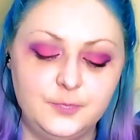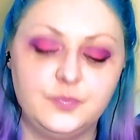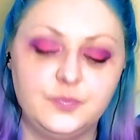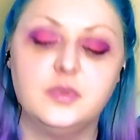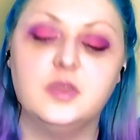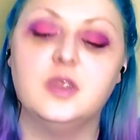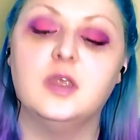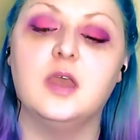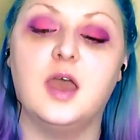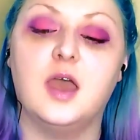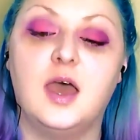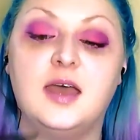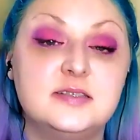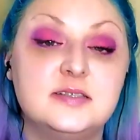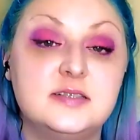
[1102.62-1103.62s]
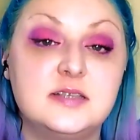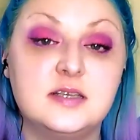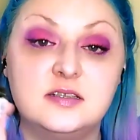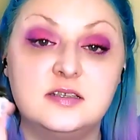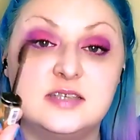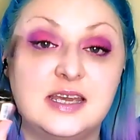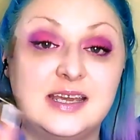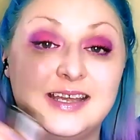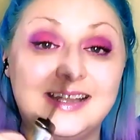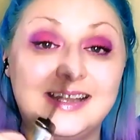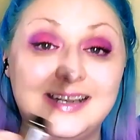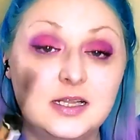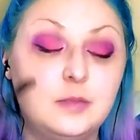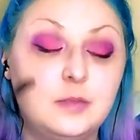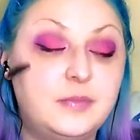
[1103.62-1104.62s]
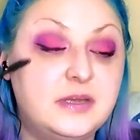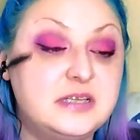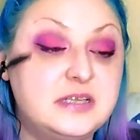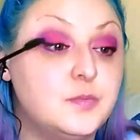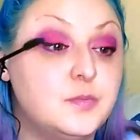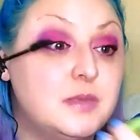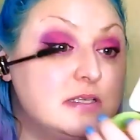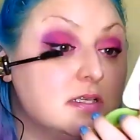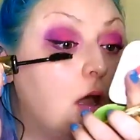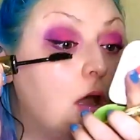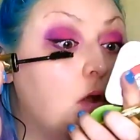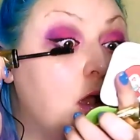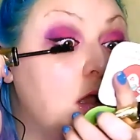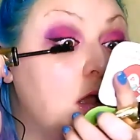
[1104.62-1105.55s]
And take a little bit of mascara,